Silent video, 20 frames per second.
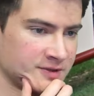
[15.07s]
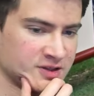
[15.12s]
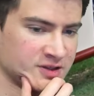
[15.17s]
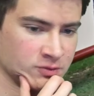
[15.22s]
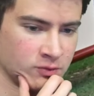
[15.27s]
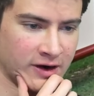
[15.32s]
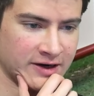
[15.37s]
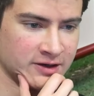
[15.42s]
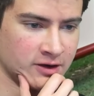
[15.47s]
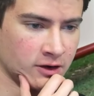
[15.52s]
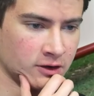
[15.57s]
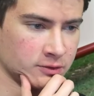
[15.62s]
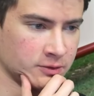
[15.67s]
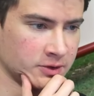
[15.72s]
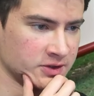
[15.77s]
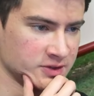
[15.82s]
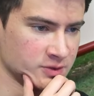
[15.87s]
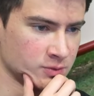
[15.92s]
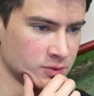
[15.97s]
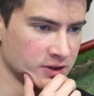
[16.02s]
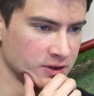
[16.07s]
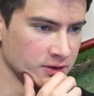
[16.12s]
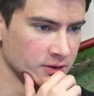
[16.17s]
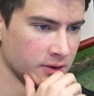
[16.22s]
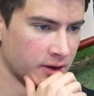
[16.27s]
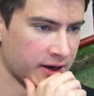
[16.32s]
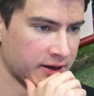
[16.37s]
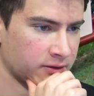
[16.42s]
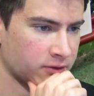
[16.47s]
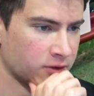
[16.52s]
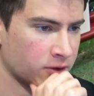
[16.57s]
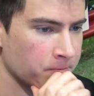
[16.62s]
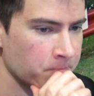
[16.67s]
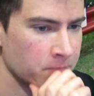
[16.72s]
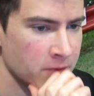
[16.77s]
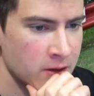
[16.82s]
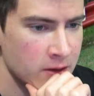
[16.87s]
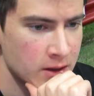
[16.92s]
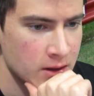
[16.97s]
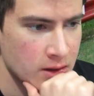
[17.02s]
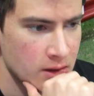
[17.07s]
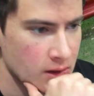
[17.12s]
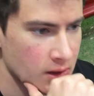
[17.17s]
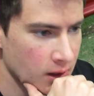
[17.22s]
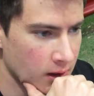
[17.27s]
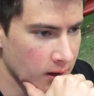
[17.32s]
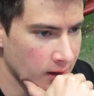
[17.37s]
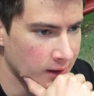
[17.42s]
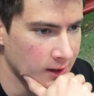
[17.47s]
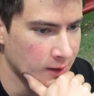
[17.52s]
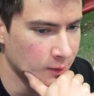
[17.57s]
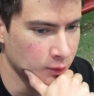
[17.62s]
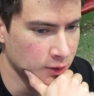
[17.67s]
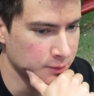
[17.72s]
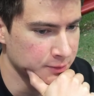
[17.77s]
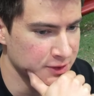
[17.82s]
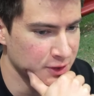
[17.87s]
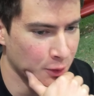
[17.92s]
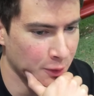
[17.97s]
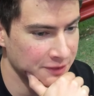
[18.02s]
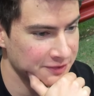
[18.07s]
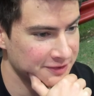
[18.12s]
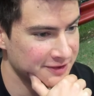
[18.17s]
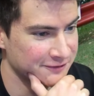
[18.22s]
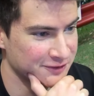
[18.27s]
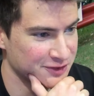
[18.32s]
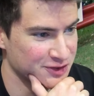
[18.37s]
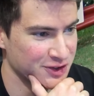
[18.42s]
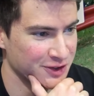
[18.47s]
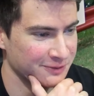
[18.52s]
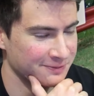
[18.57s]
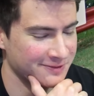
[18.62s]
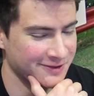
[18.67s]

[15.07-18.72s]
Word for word: This red guardrail is weird. I don't know. Uh, well, we know one thing for sure,